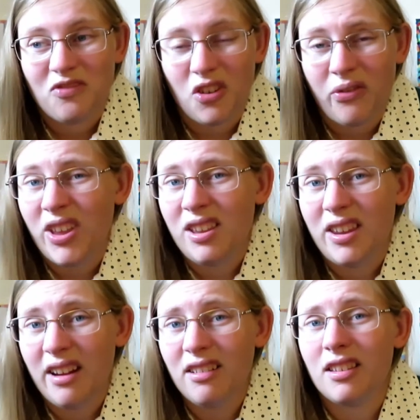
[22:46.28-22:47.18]

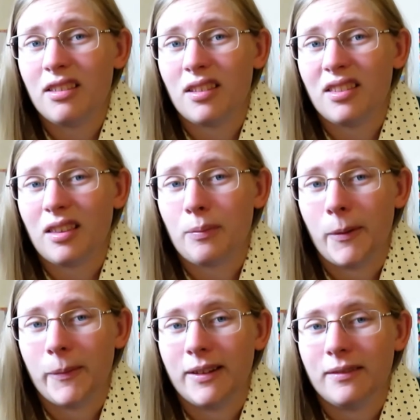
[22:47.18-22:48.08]
defeat Ares in this
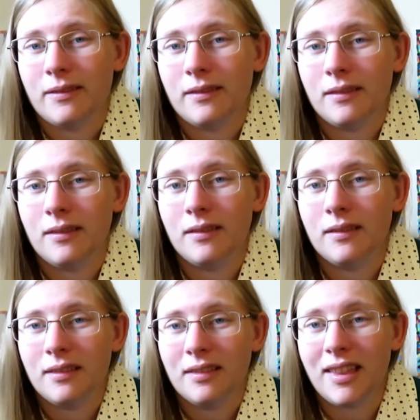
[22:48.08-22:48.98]
moment.
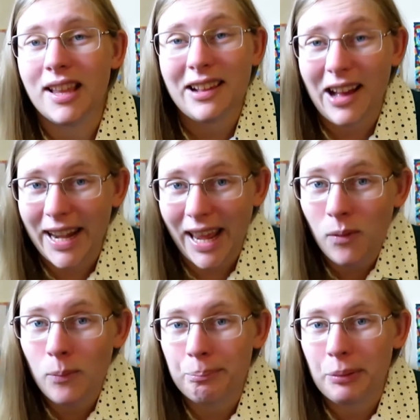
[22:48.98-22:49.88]
They got out